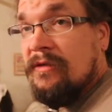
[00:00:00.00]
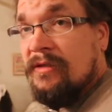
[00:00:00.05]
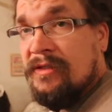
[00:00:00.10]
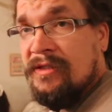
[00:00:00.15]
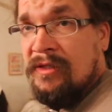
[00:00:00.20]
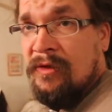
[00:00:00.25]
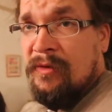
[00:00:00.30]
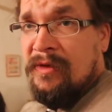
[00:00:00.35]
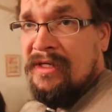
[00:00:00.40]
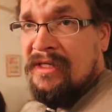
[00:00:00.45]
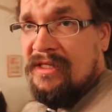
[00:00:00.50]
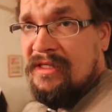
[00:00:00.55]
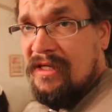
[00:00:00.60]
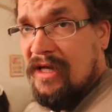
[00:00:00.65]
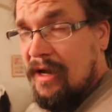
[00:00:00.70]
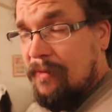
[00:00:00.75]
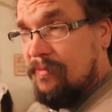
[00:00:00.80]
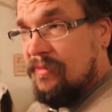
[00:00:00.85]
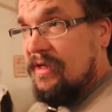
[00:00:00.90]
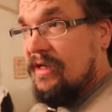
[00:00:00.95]
So we
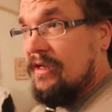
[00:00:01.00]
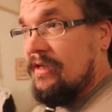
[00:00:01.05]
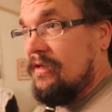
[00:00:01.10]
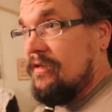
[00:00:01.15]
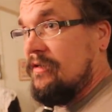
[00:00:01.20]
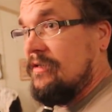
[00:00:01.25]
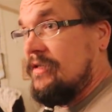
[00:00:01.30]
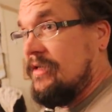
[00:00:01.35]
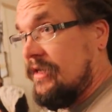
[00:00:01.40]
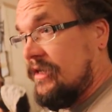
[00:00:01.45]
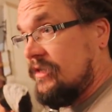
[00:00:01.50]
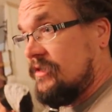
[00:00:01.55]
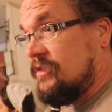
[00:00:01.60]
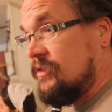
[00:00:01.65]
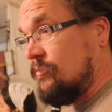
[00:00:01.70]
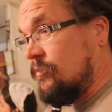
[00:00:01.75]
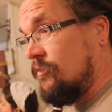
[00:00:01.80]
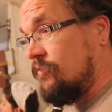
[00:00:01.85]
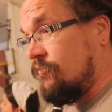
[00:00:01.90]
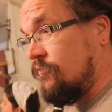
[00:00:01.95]
stopped in to get
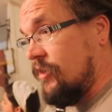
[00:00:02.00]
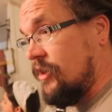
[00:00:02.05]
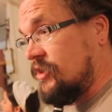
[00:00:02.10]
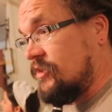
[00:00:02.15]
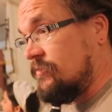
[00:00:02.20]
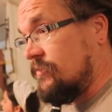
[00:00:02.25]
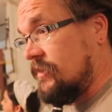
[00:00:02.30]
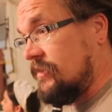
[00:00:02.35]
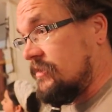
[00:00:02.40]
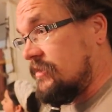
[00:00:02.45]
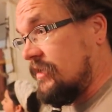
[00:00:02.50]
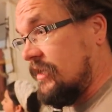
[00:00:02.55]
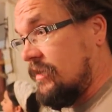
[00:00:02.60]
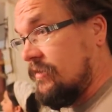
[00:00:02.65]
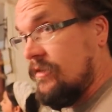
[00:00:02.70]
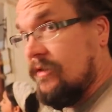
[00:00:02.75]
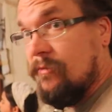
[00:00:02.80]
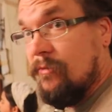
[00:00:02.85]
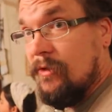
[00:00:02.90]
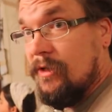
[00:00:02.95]
some refreshments
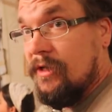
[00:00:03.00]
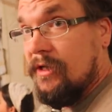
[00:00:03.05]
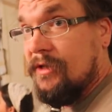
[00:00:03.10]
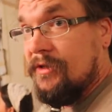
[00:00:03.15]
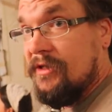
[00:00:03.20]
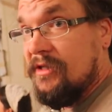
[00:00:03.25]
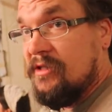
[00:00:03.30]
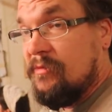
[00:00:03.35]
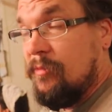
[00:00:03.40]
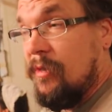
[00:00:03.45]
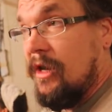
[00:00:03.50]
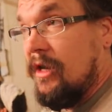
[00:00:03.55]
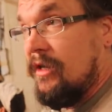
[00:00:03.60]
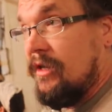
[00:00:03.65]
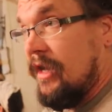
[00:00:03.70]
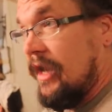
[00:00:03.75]
and they really hit the spot.